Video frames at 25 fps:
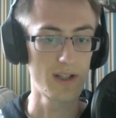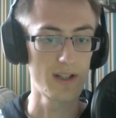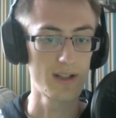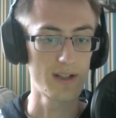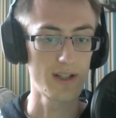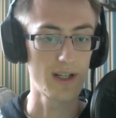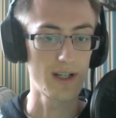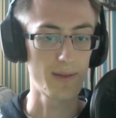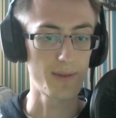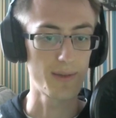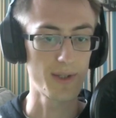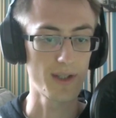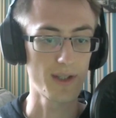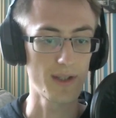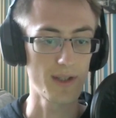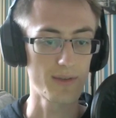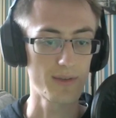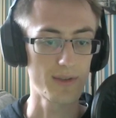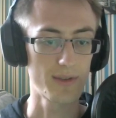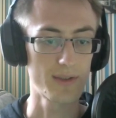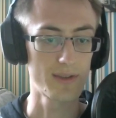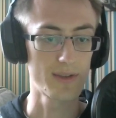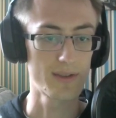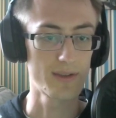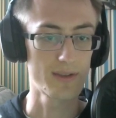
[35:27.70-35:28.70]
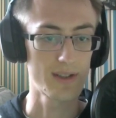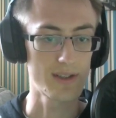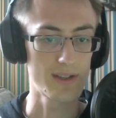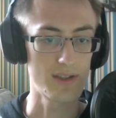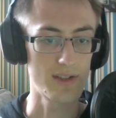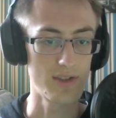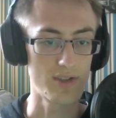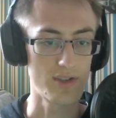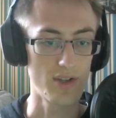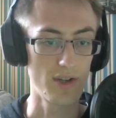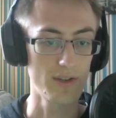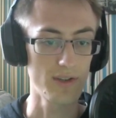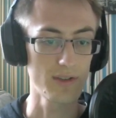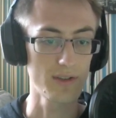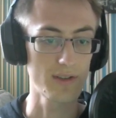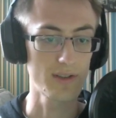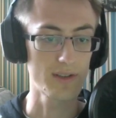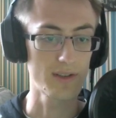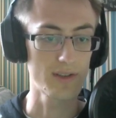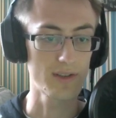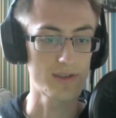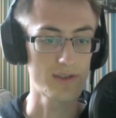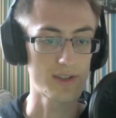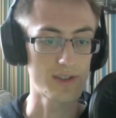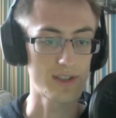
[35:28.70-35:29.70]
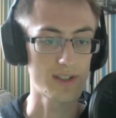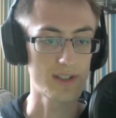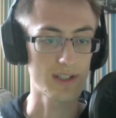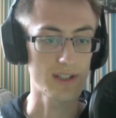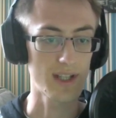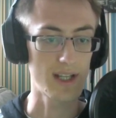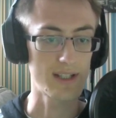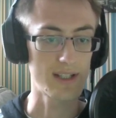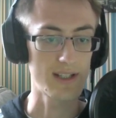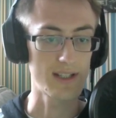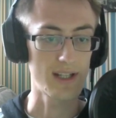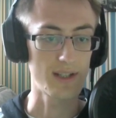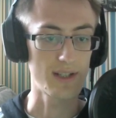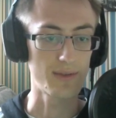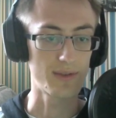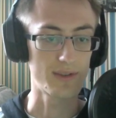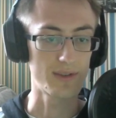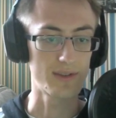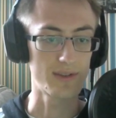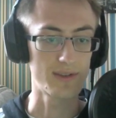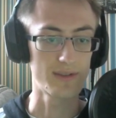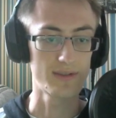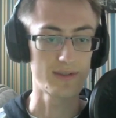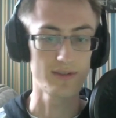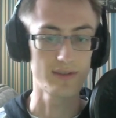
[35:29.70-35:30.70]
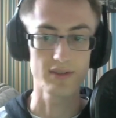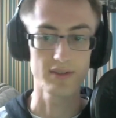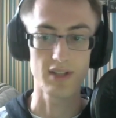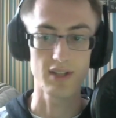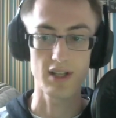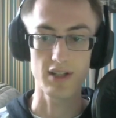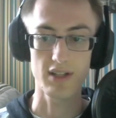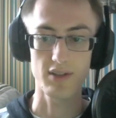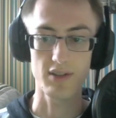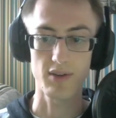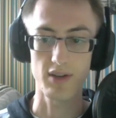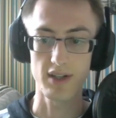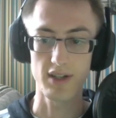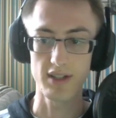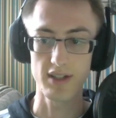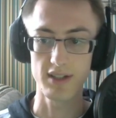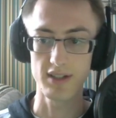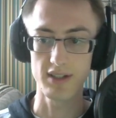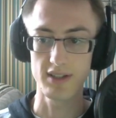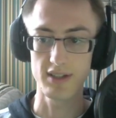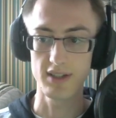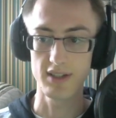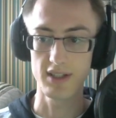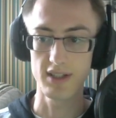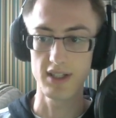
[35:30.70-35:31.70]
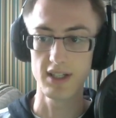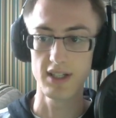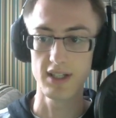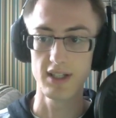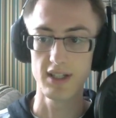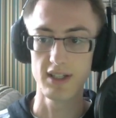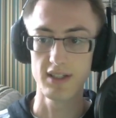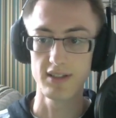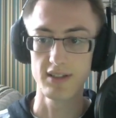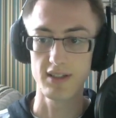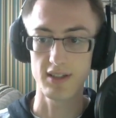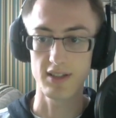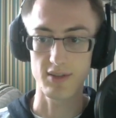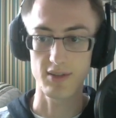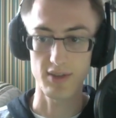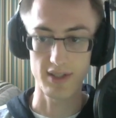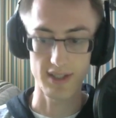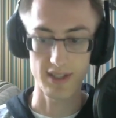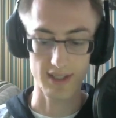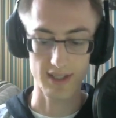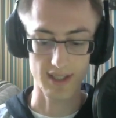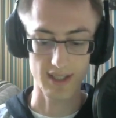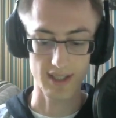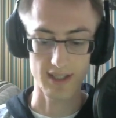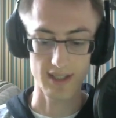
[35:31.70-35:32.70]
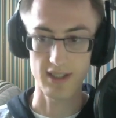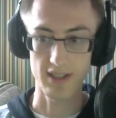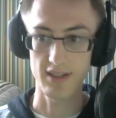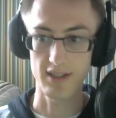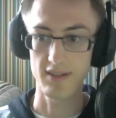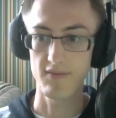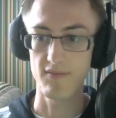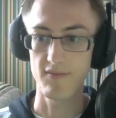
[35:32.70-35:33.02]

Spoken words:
that'll be a good one. That's a joke, just in case anyone didn't quite get that.